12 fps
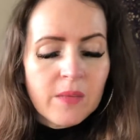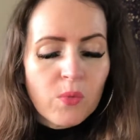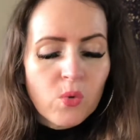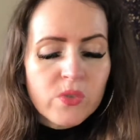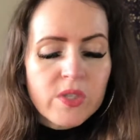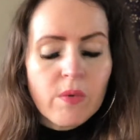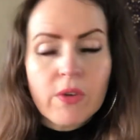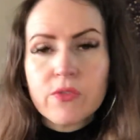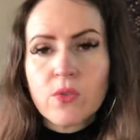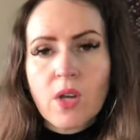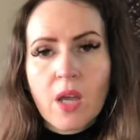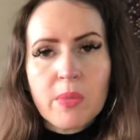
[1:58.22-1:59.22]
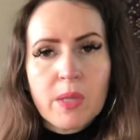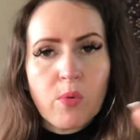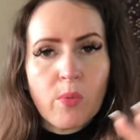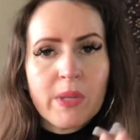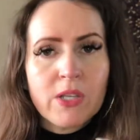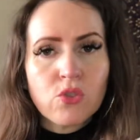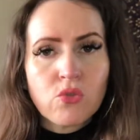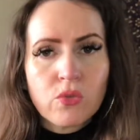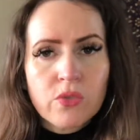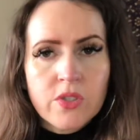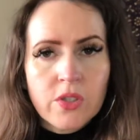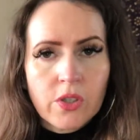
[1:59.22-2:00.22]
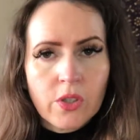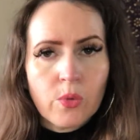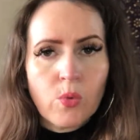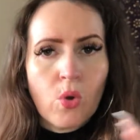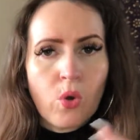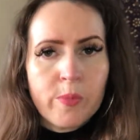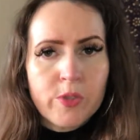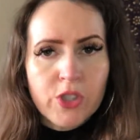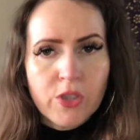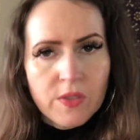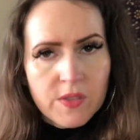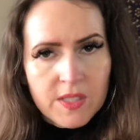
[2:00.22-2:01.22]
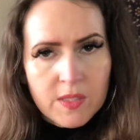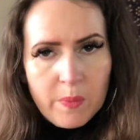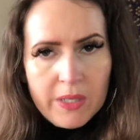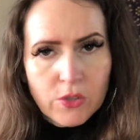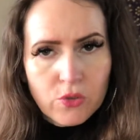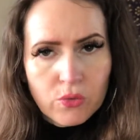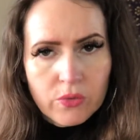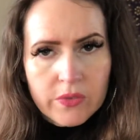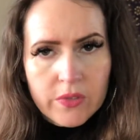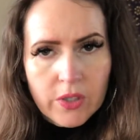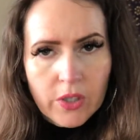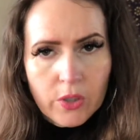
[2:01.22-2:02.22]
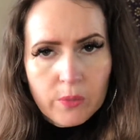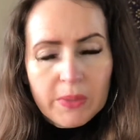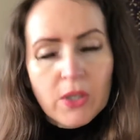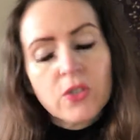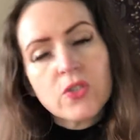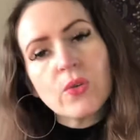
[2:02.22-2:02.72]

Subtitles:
Also, I feel like people being drawn to you, or opportunities being drawn to you, because